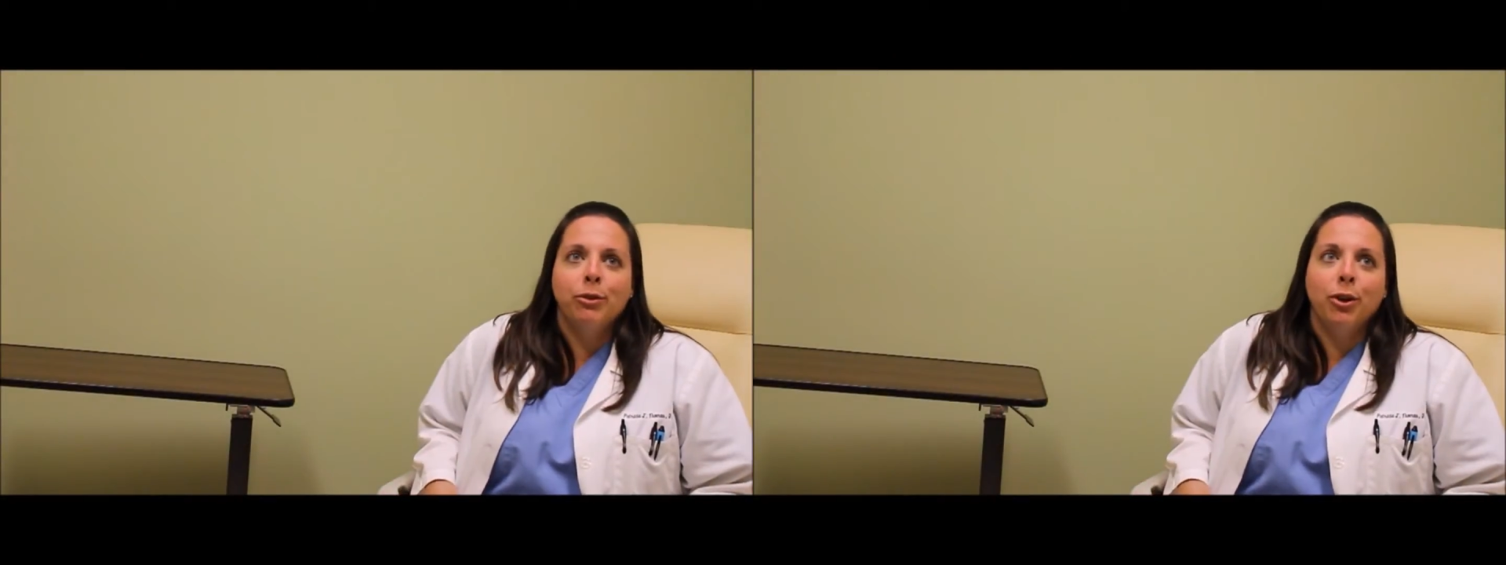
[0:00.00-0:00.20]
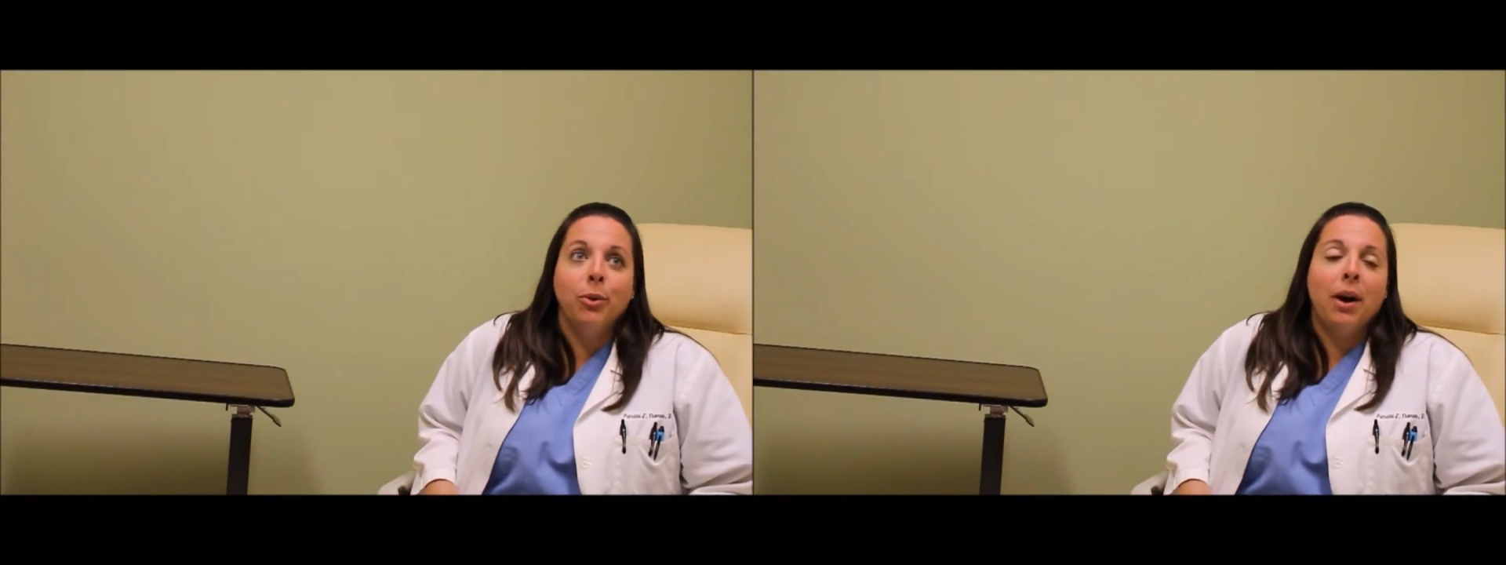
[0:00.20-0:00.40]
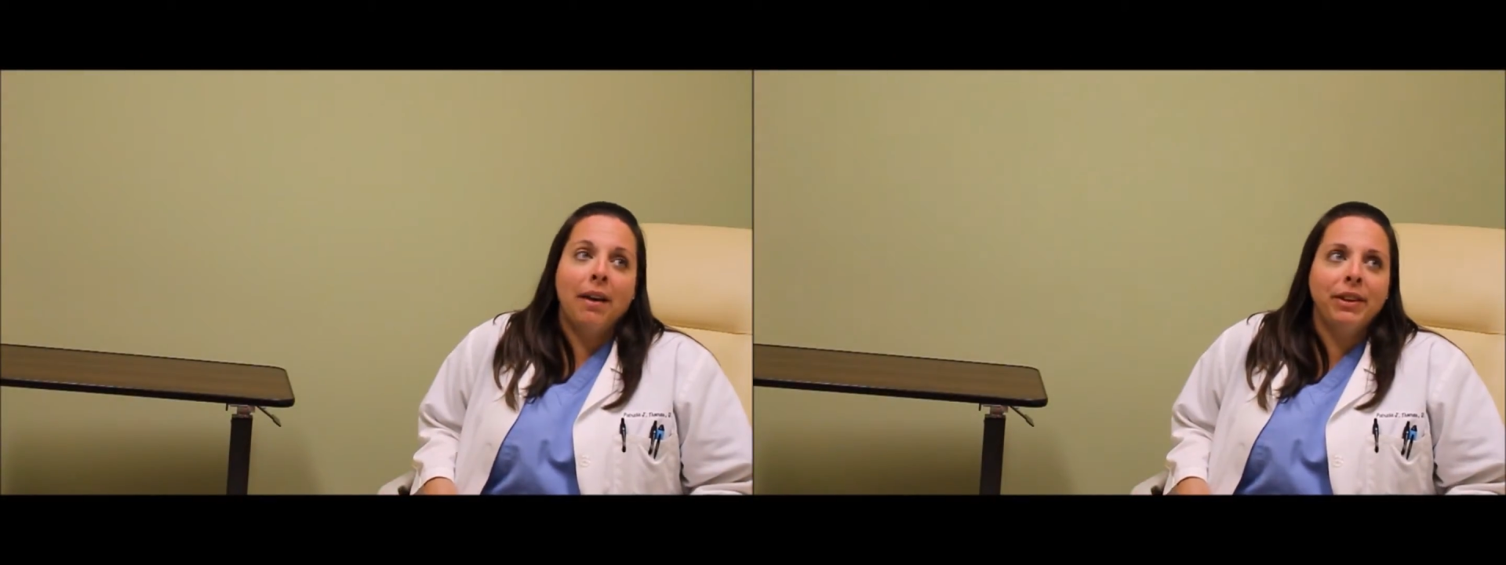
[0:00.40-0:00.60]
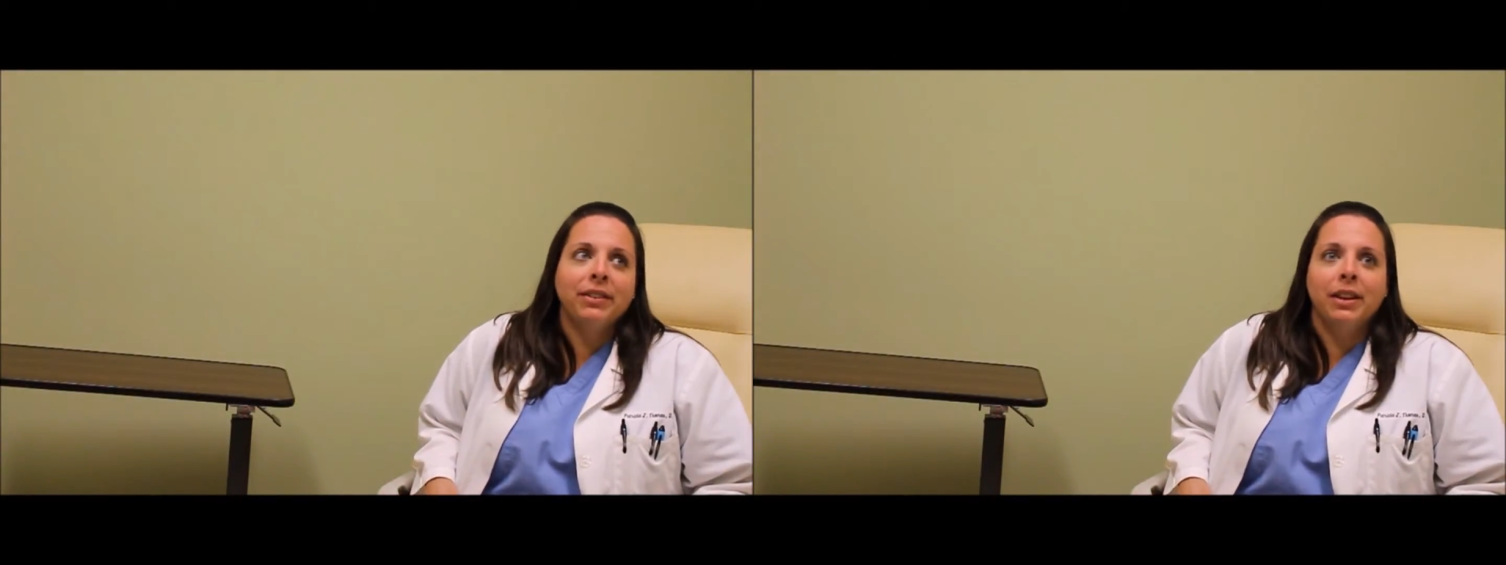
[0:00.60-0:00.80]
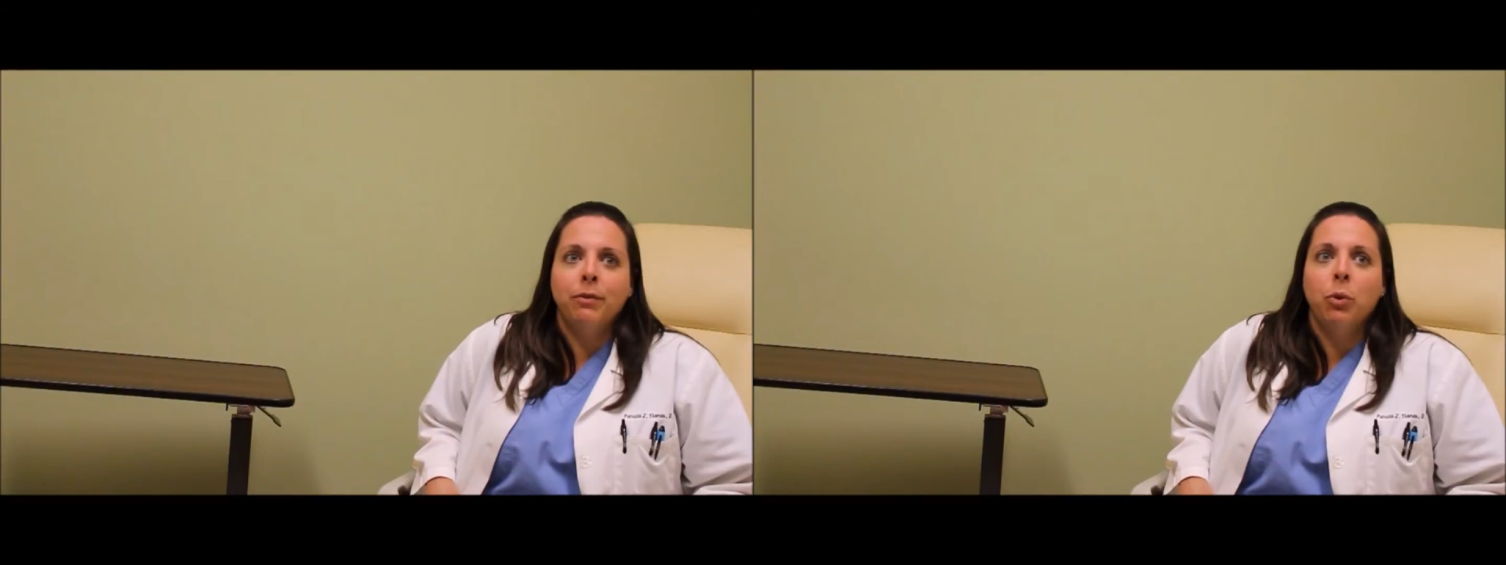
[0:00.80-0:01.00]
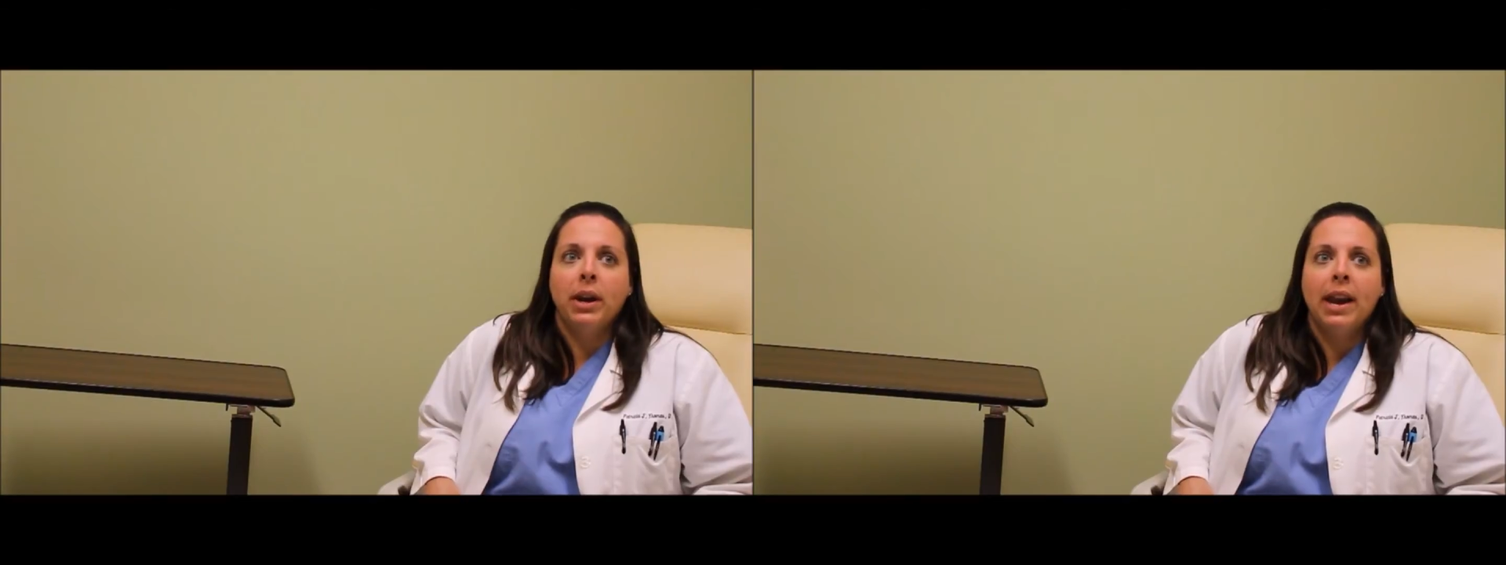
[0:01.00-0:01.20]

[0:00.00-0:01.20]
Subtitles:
So obviously avoid